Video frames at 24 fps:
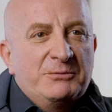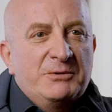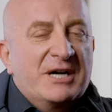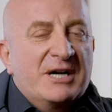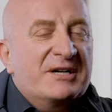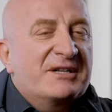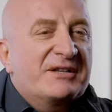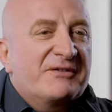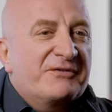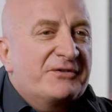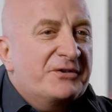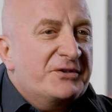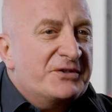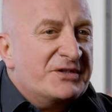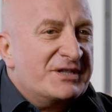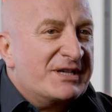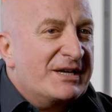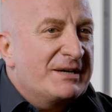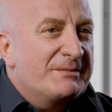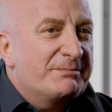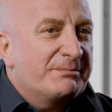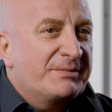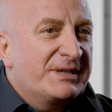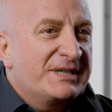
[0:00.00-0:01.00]
are the first
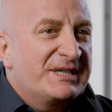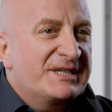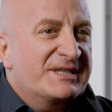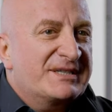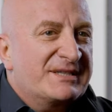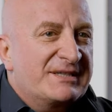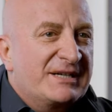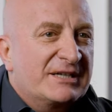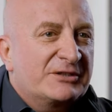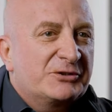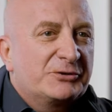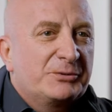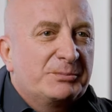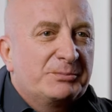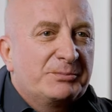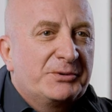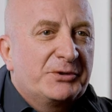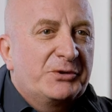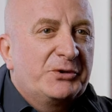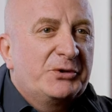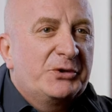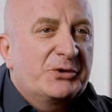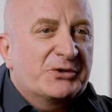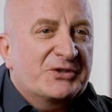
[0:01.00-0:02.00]
company start to
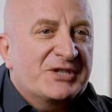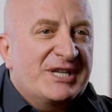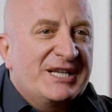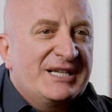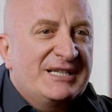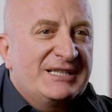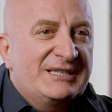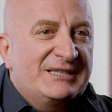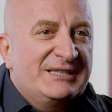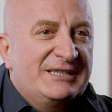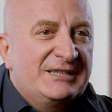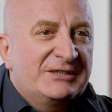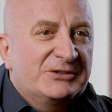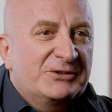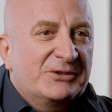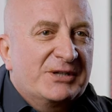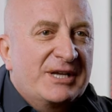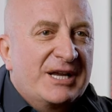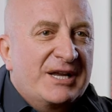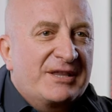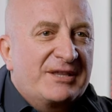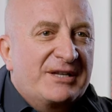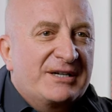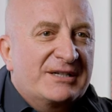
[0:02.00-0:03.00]
put those LED
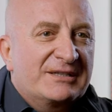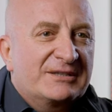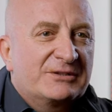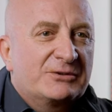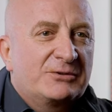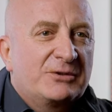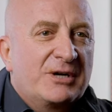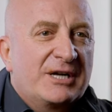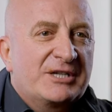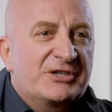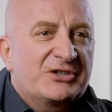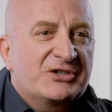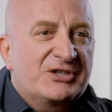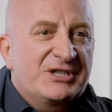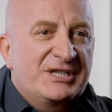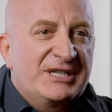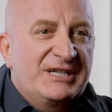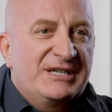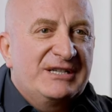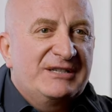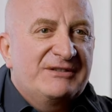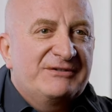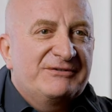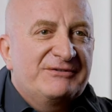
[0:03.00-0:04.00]
together to
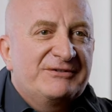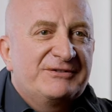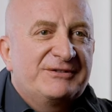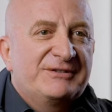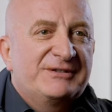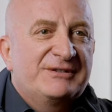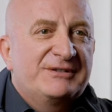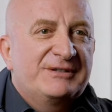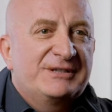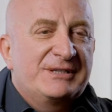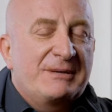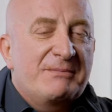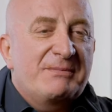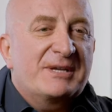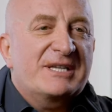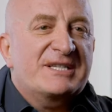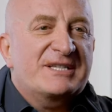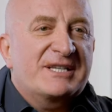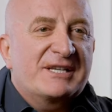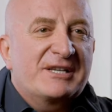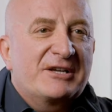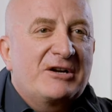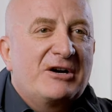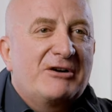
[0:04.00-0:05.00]
achieve the
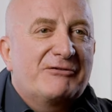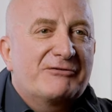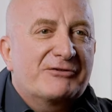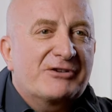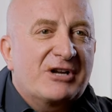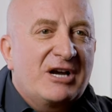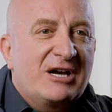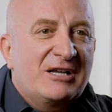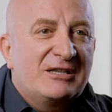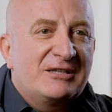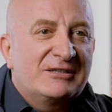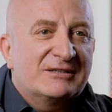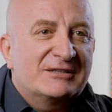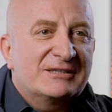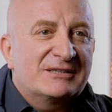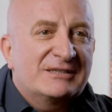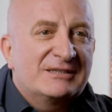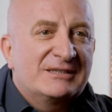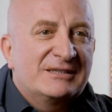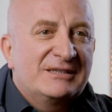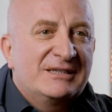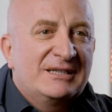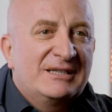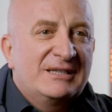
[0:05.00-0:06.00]
mixing of color
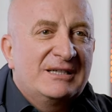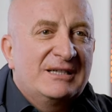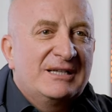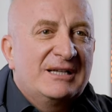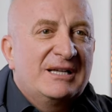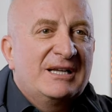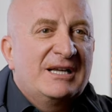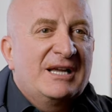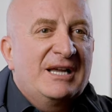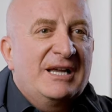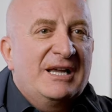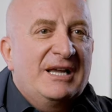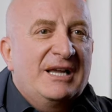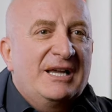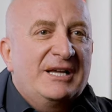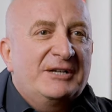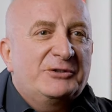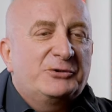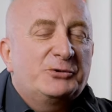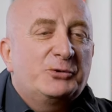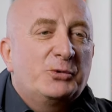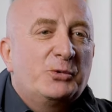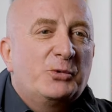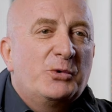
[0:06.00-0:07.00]

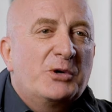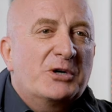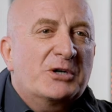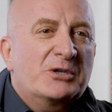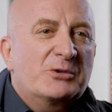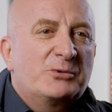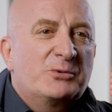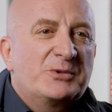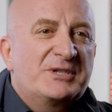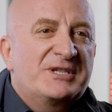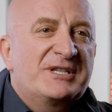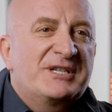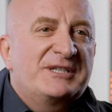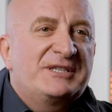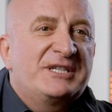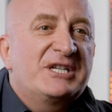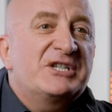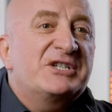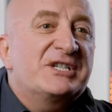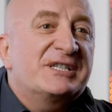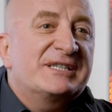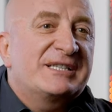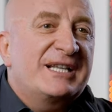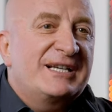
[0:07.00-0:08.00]
and to work with a
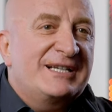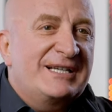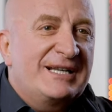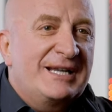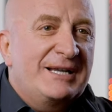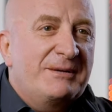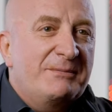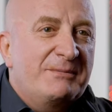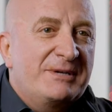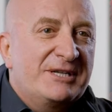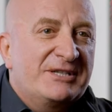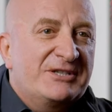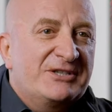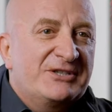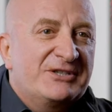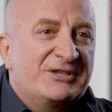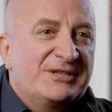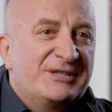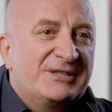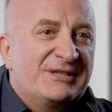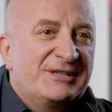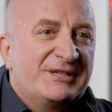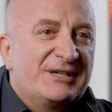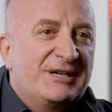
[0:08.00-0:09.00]
digital image
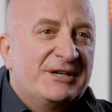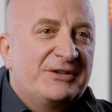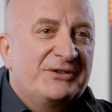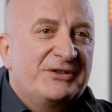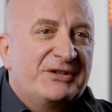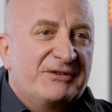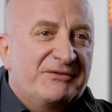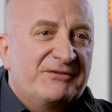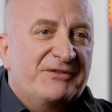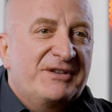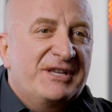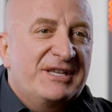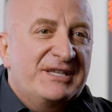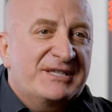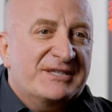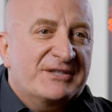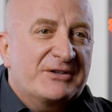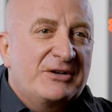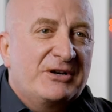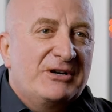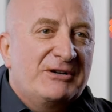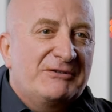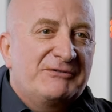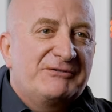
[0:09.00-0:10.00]
on the face
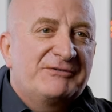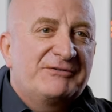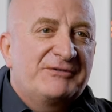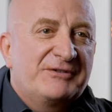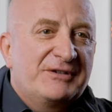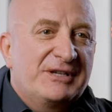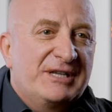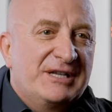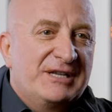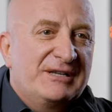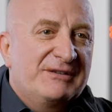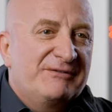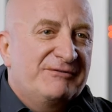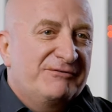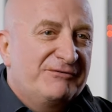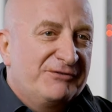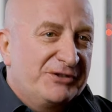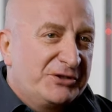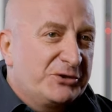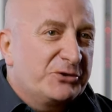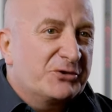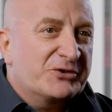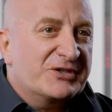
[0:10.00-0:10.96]
of a video